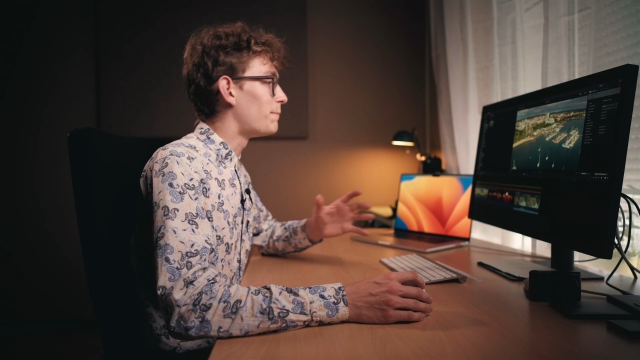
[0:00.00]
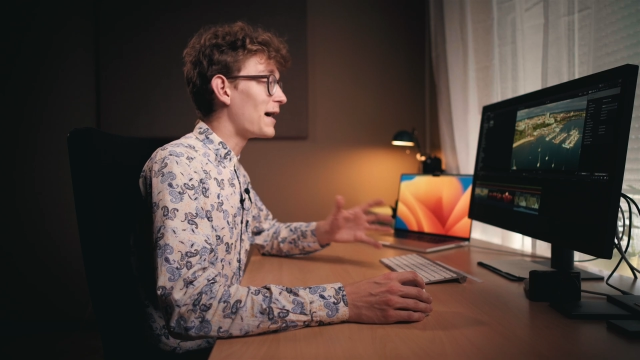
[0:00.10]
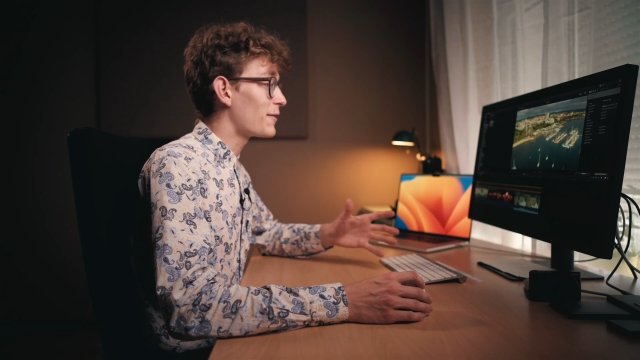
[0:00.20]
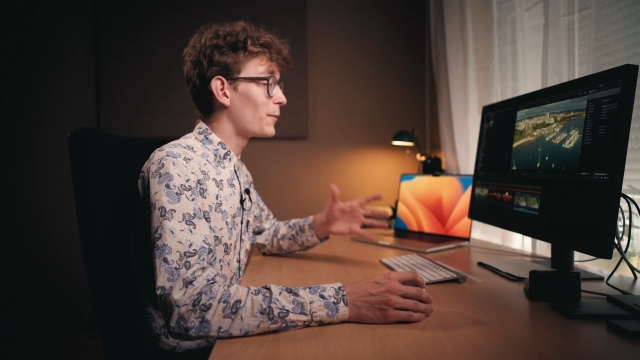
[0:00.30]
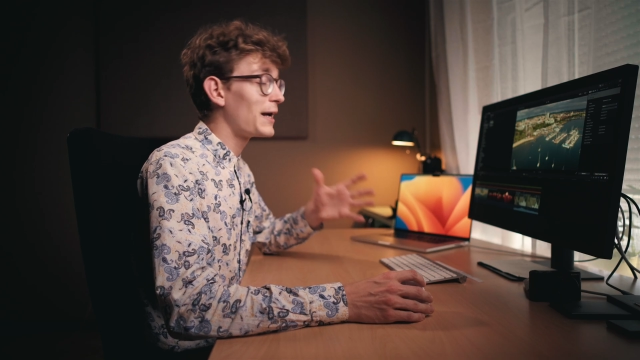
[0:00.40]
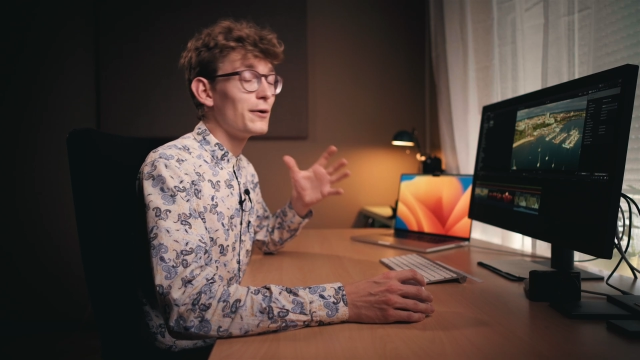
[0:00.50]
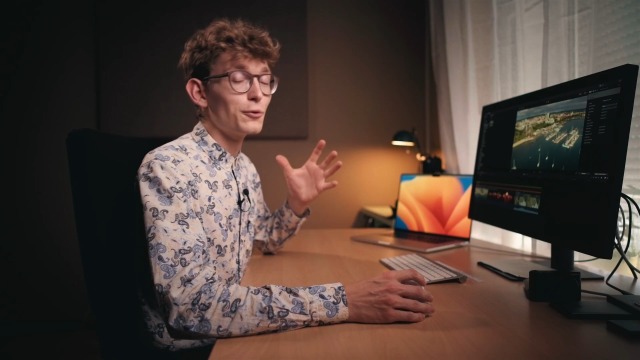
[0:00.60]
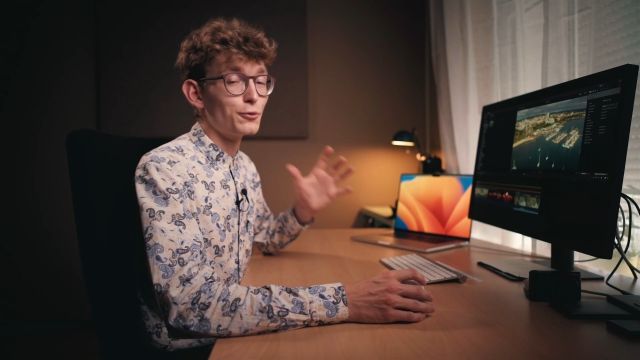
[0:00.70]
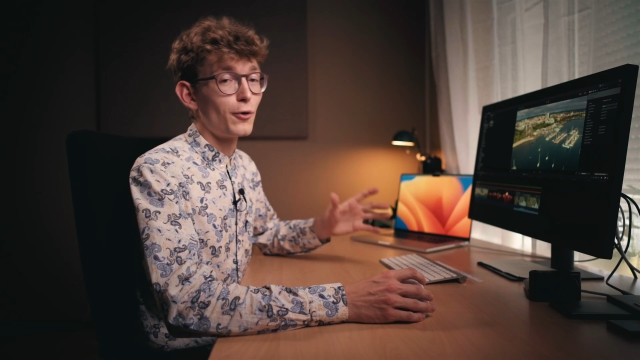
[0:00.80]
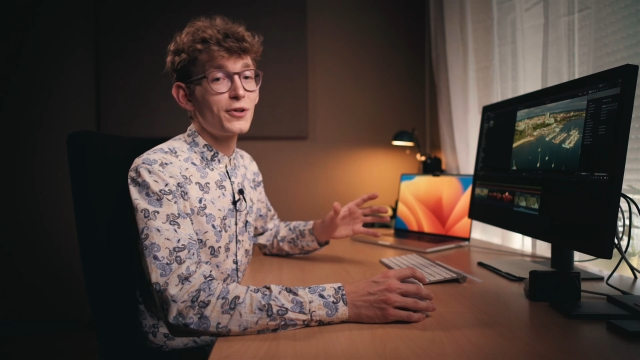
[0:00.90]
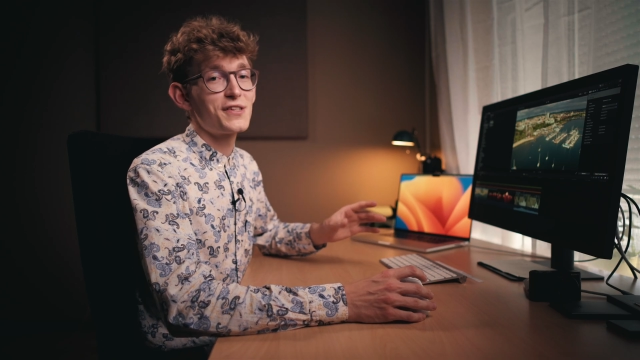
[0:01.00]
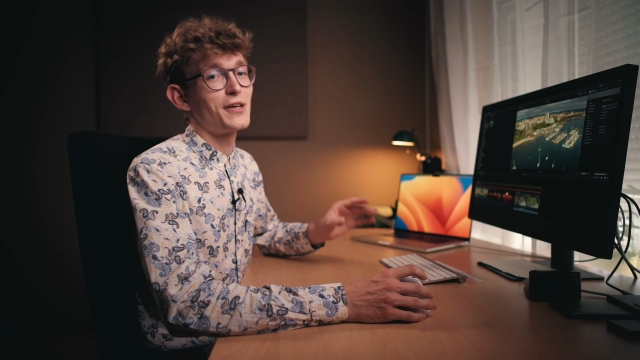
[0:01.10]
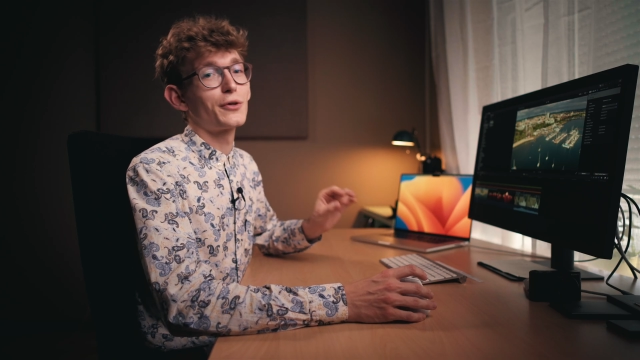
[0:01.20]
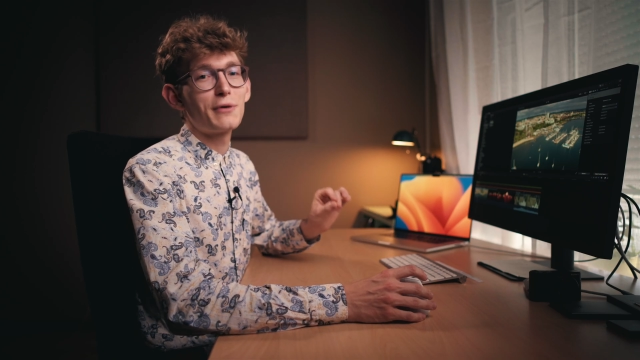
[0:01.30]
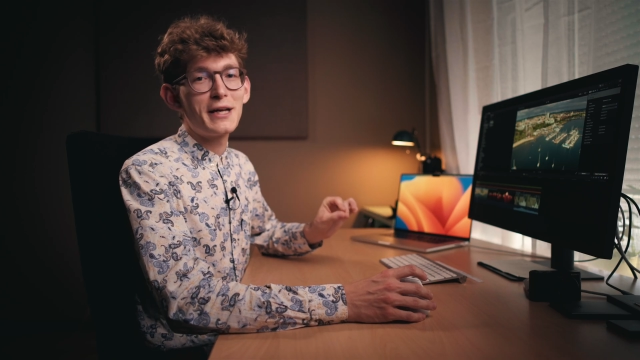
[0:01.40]
By the way,
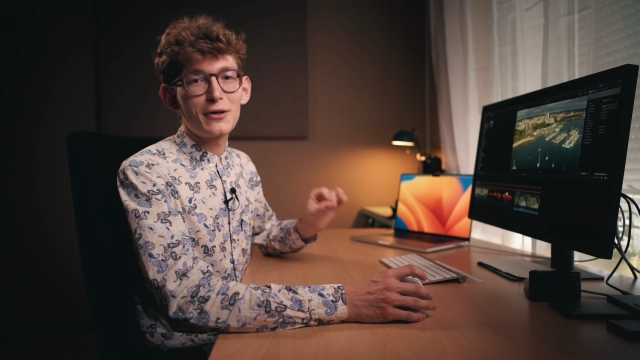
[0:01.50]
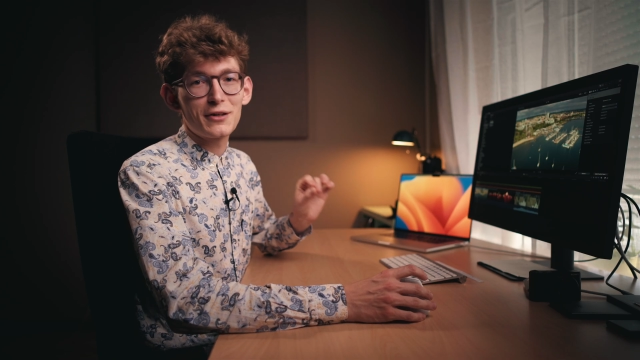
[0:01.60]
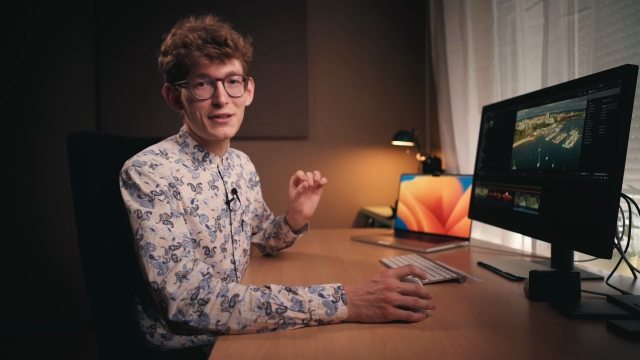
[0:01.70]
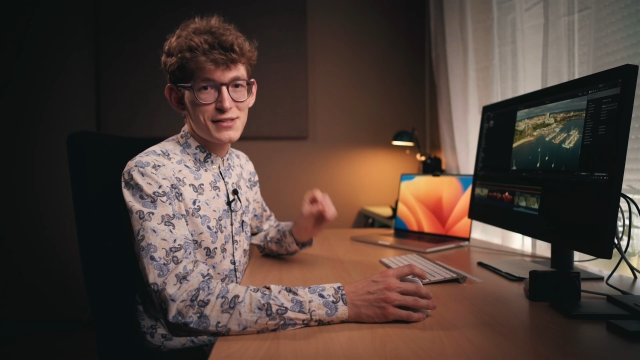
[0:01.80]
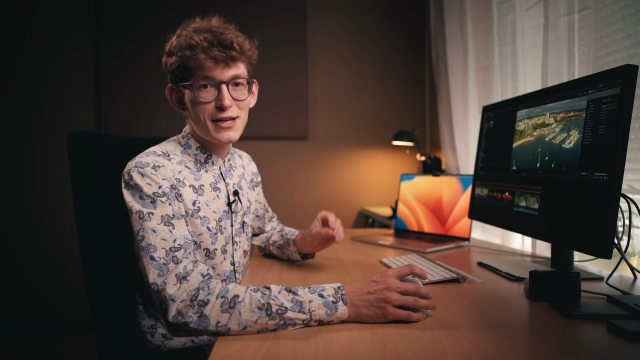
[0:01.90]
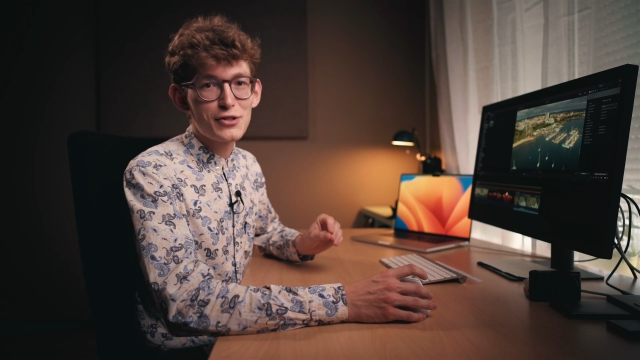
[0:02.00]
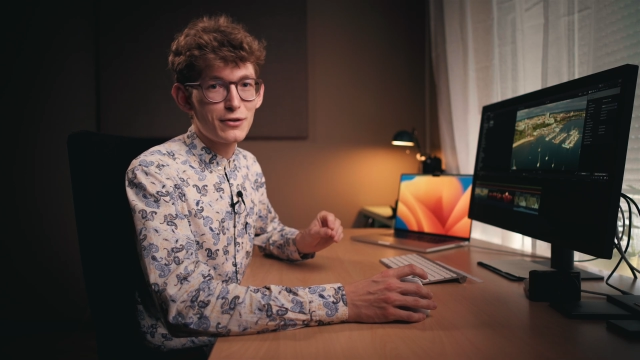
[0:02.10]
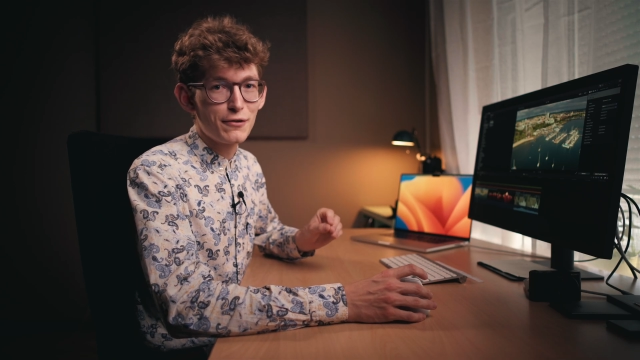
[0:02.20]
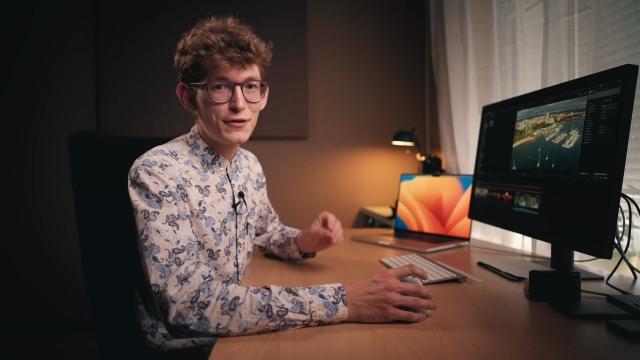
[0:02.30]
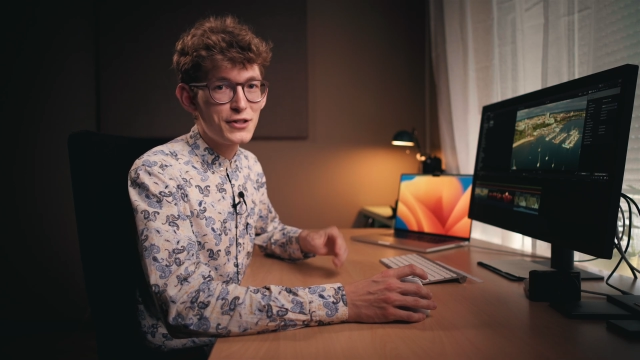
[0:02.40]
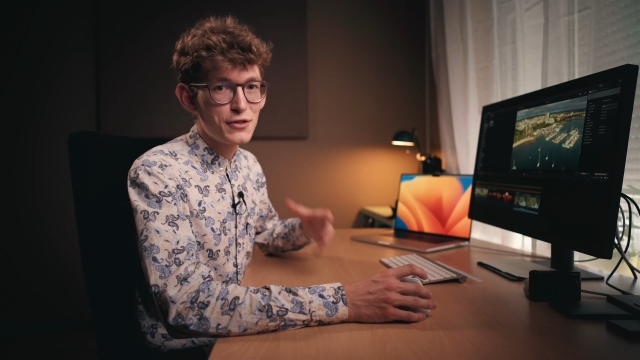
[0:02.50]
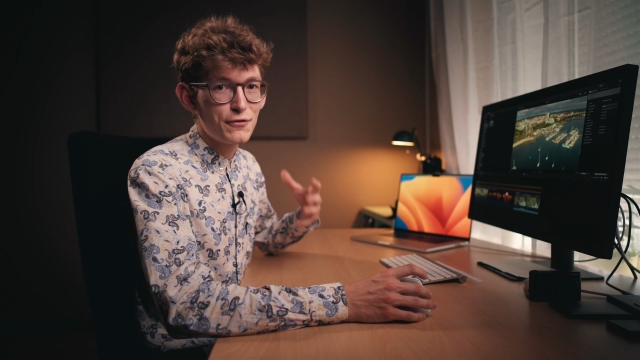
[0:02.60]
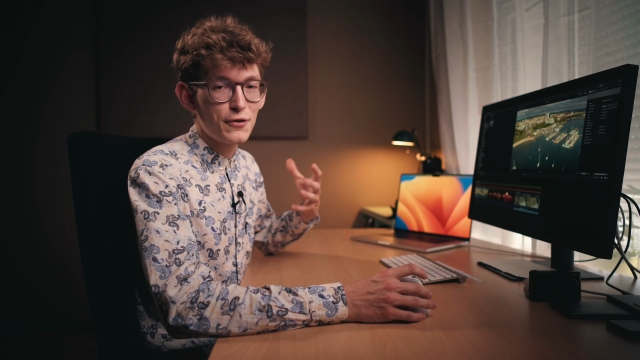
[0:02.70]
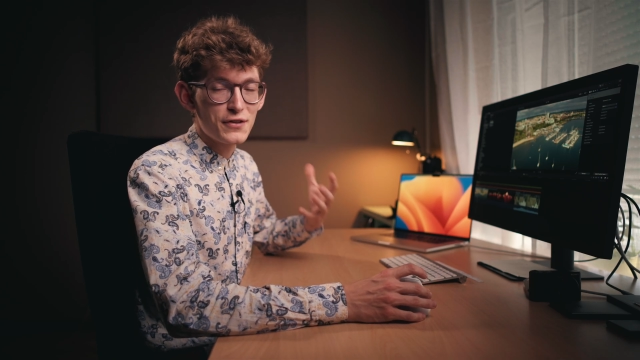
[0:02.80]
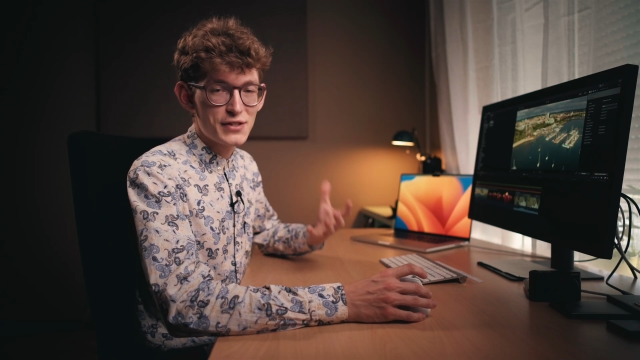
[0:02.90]
roles are a great organizational
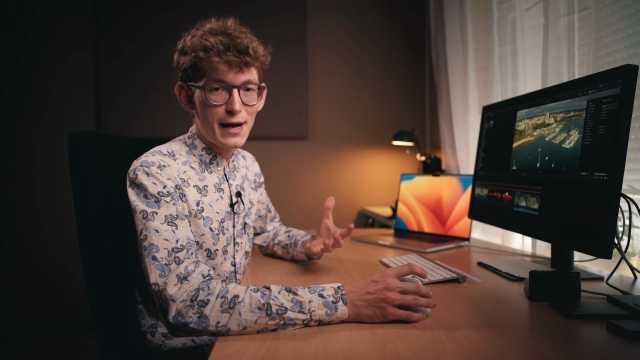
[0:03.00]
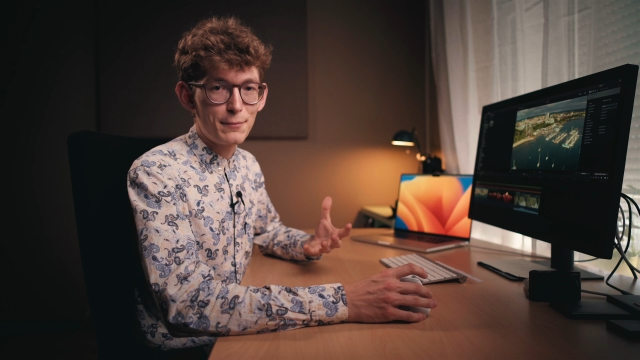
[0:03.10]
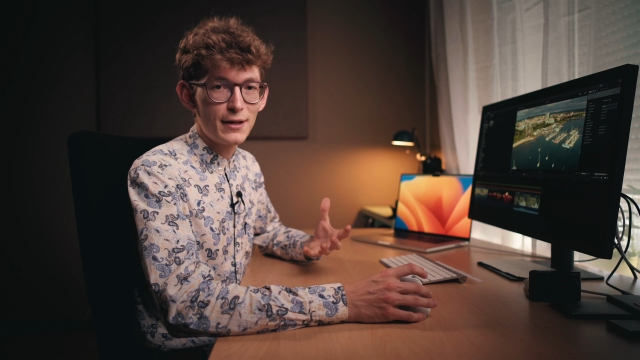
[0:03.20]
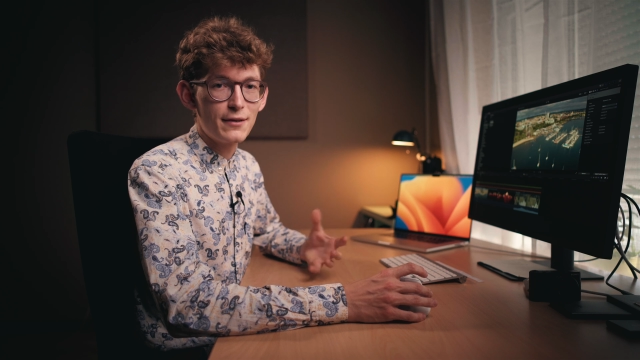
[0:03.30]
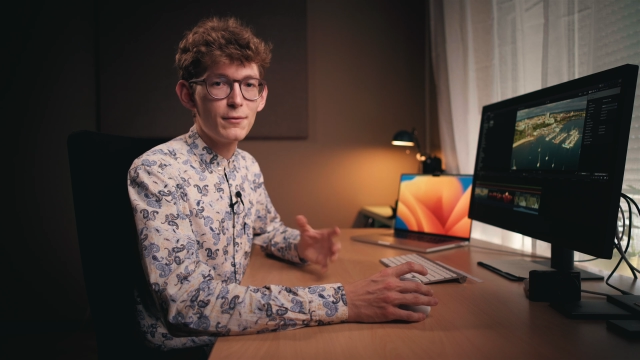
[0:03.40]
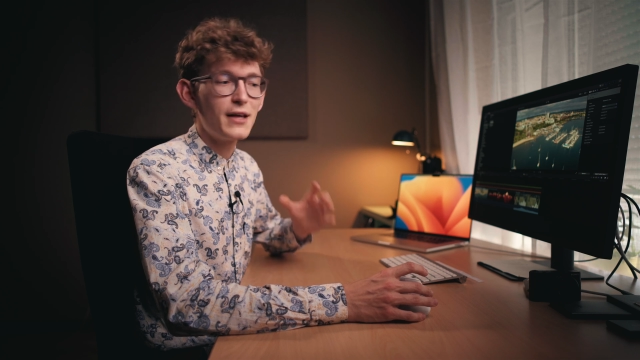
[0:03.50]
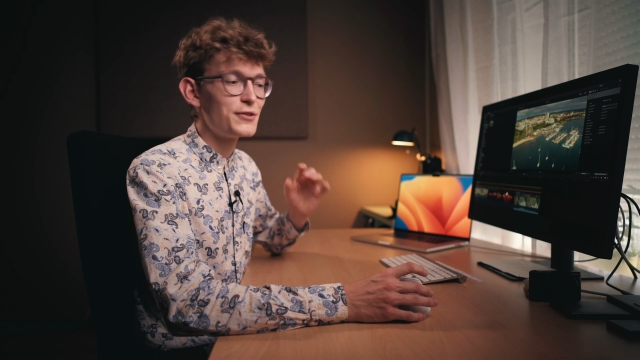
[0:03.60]
feature for the timeline,